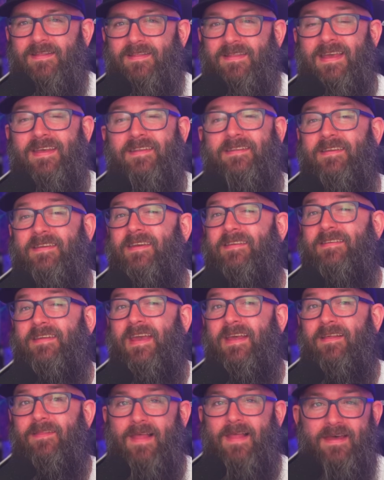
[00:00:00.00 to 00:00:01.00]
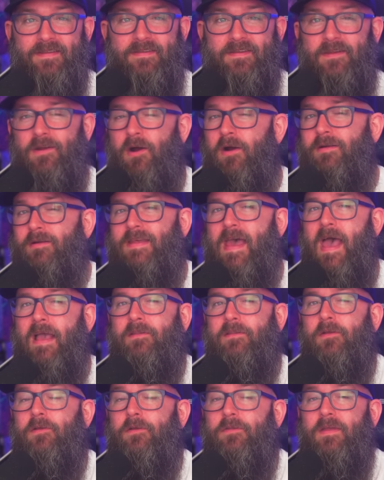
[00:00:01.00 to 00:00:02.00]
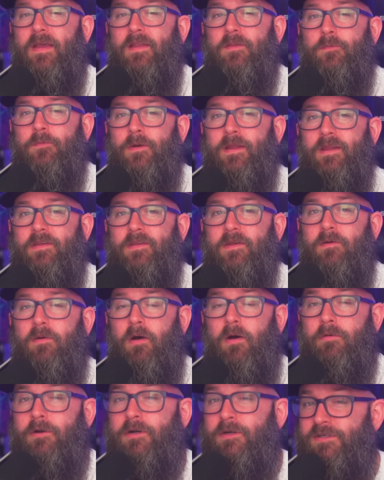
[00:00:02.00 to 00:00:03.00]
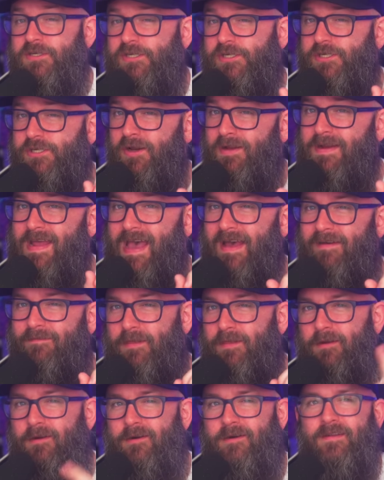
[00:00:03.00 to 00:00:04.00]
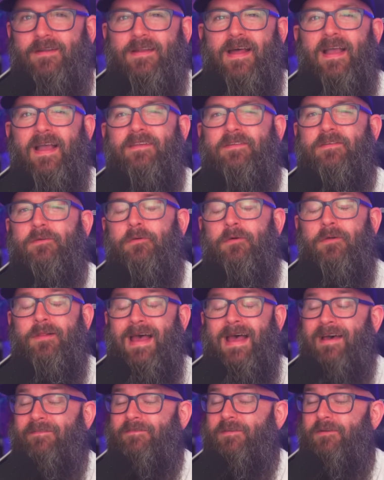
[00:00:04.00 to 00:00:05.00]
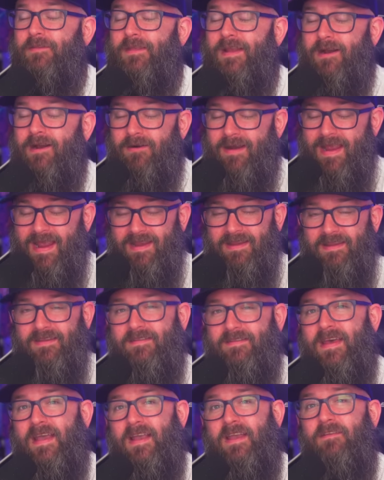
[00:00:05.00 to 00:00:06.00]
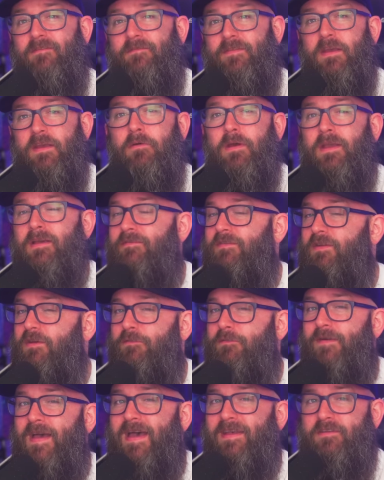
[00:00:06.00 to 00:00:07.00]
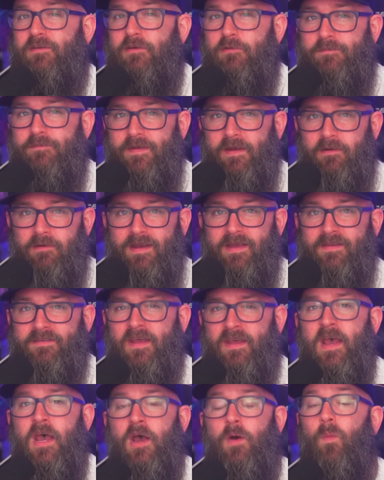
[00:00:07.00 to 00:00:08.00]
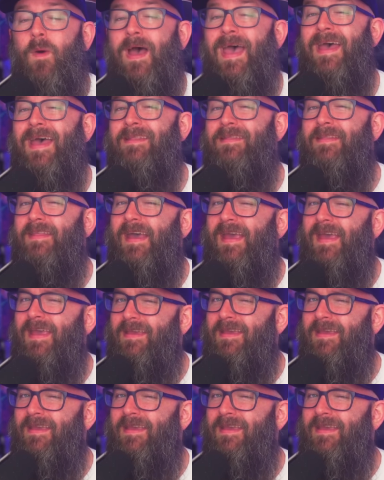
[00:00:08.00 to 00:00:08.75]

This is a lesson our tactical 10/22 owner should have learned in high school after their 80-second viewing of Too Fast, Too Furious when they